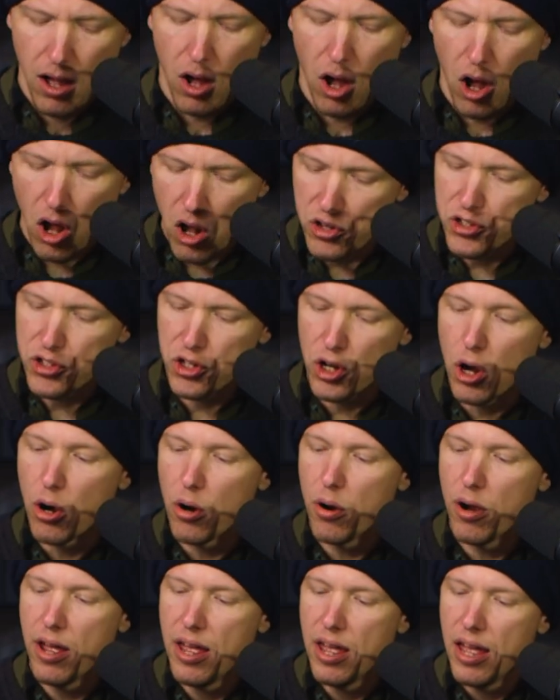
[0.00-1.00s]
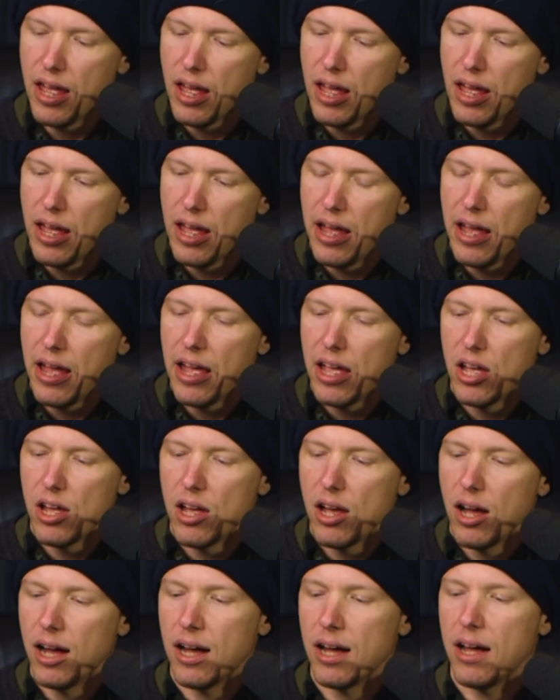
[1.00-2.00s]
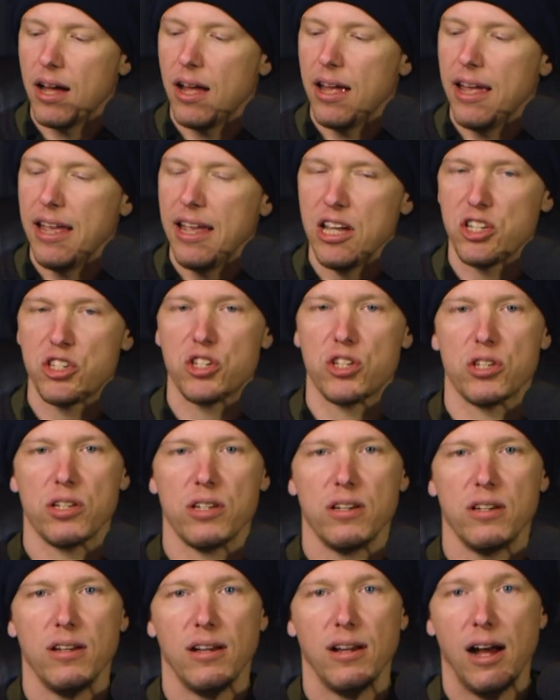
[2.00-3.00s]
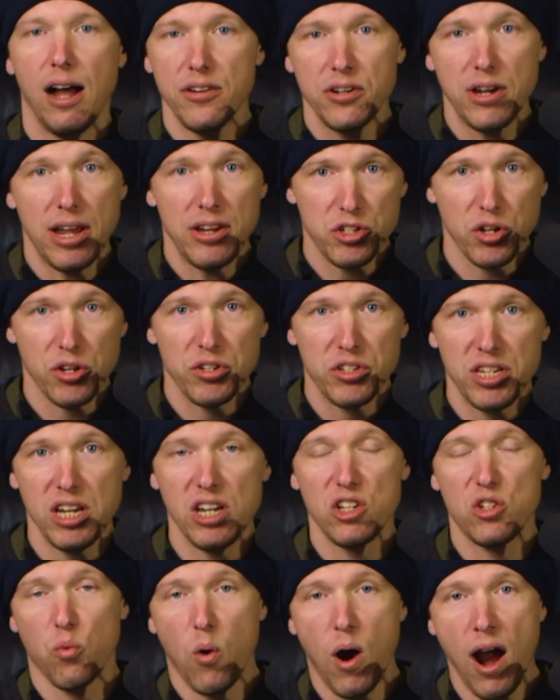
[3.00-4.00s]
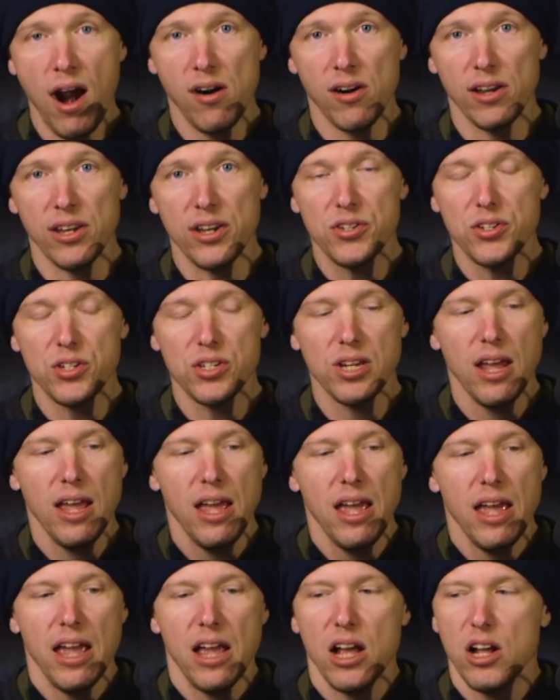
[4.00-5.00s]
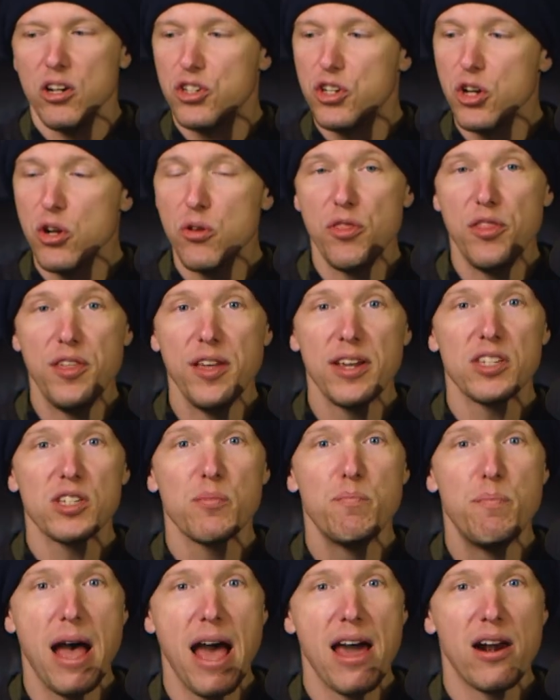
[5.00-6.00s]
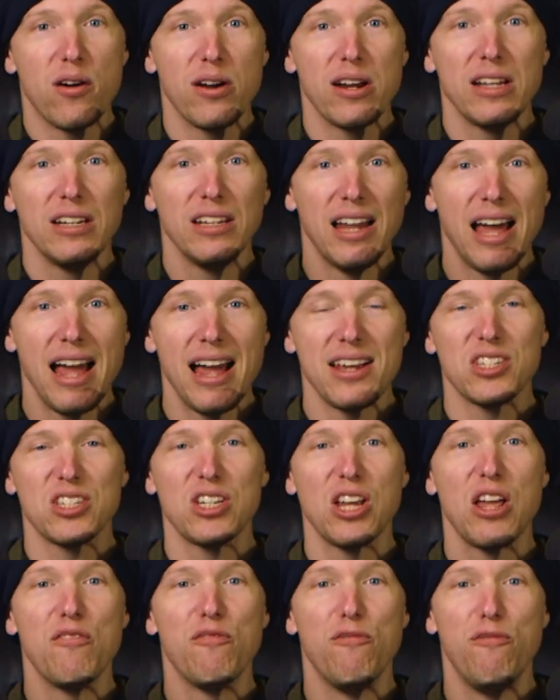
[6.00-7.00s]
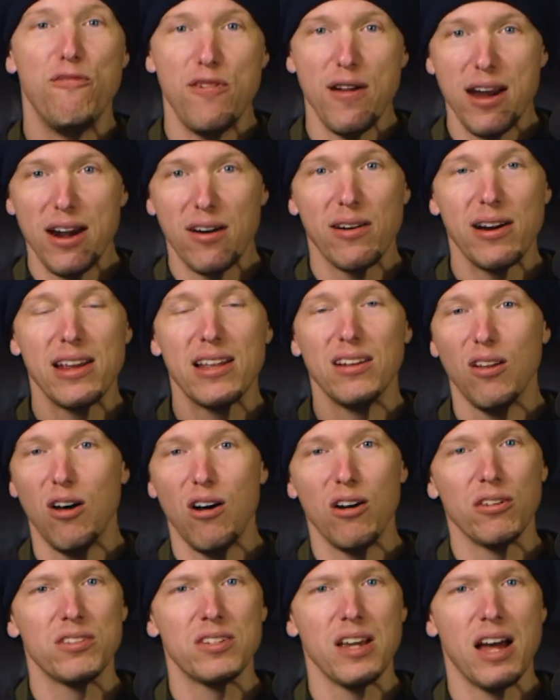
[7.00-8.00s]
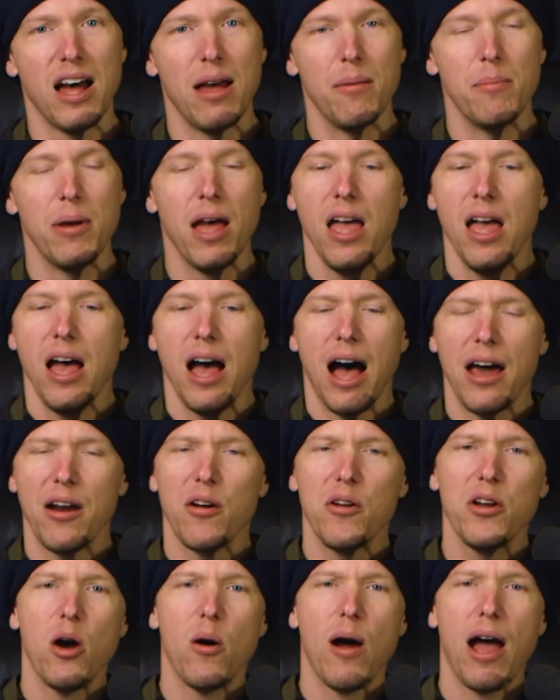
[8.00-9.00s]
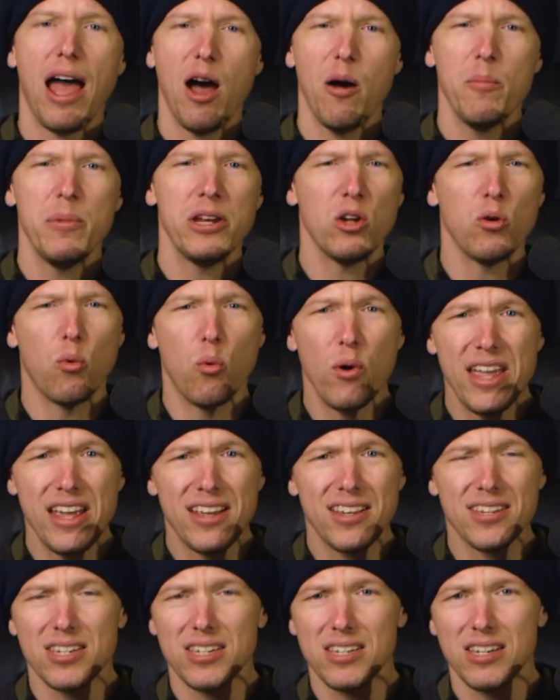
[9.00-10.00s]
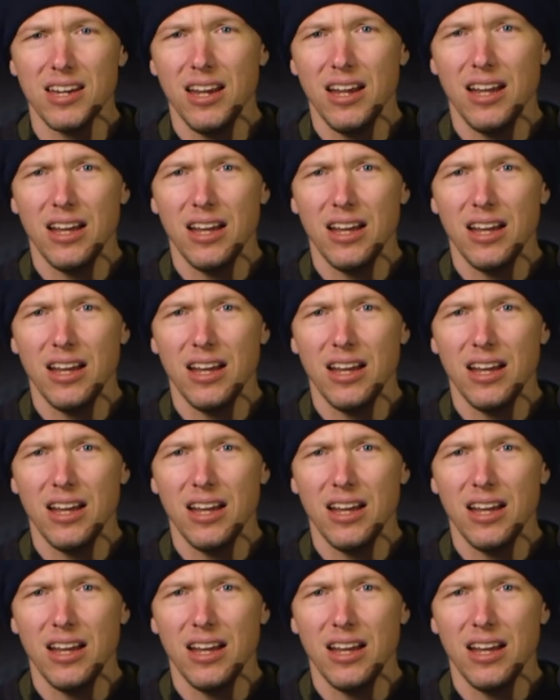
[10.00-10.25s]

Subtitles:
Also, as you can see, it's wireless. Dude, this battery lasts a very long time. I don't know how many weeks,